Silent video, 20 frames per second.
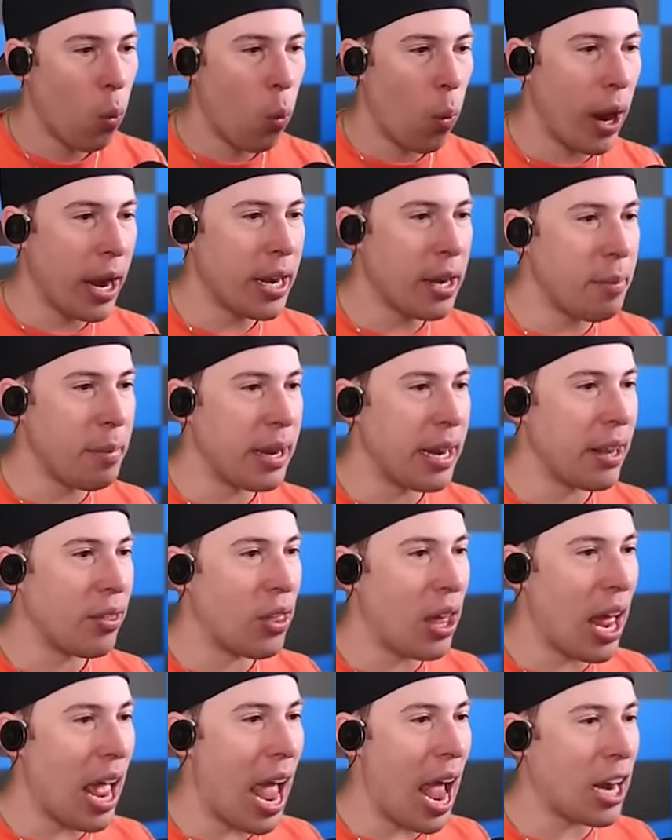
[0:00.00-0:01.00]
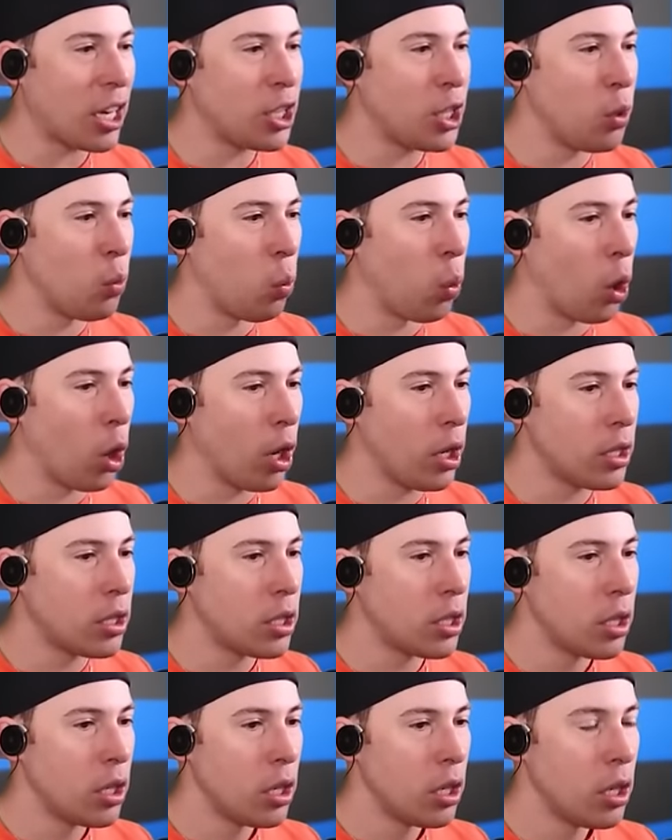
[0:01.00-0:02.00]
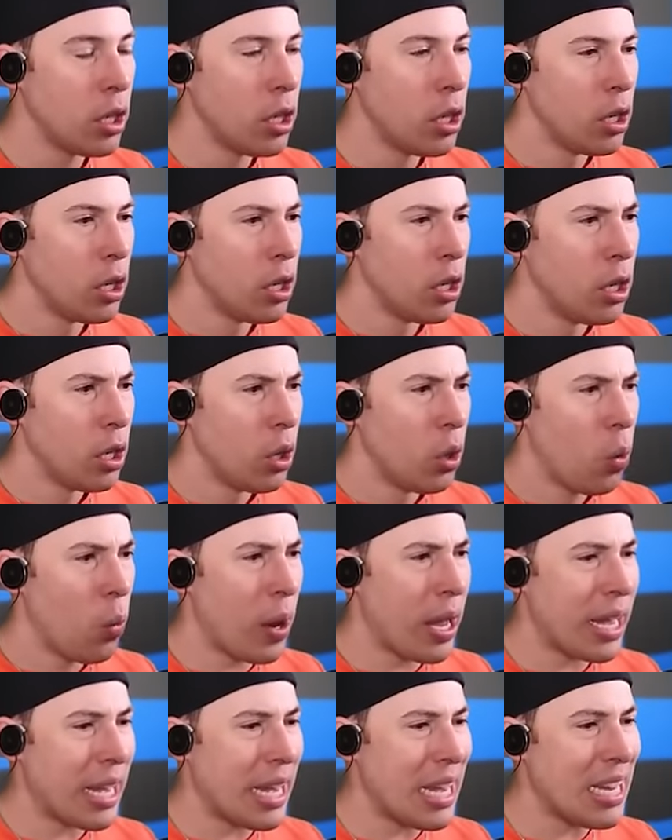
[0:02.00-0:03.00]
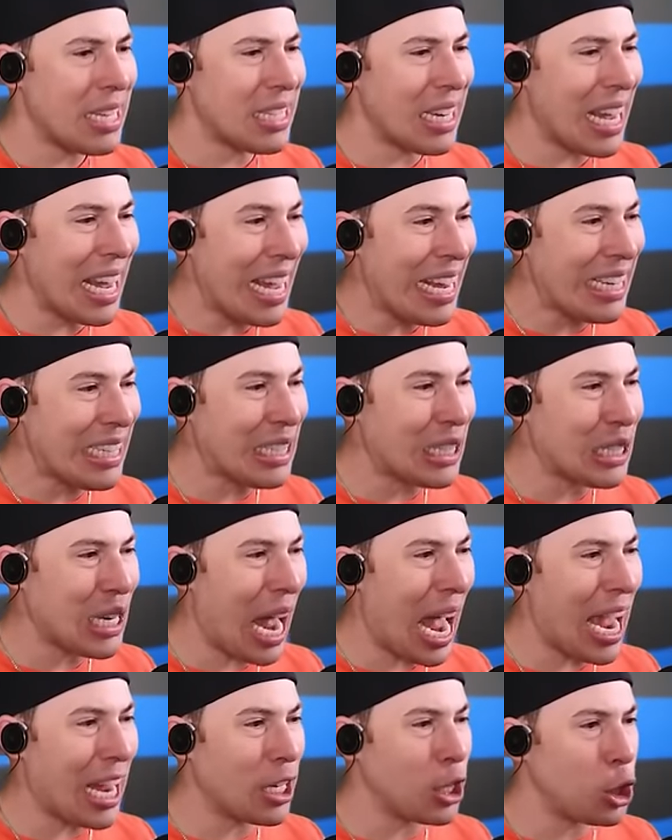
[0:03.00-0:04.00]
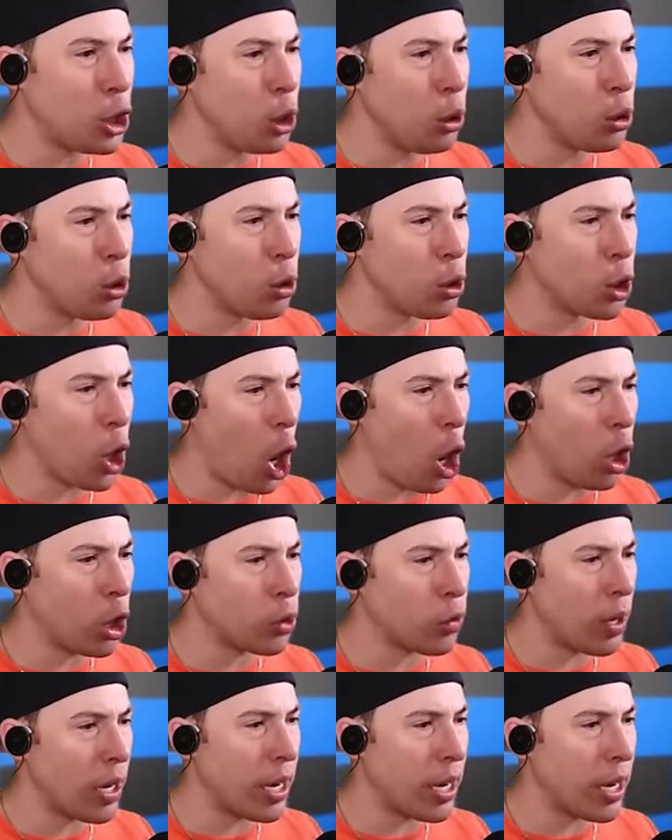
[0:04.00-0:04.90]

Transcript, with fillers: Wait a minute, that actually worked? Wait, he's inside Choo Choo Charles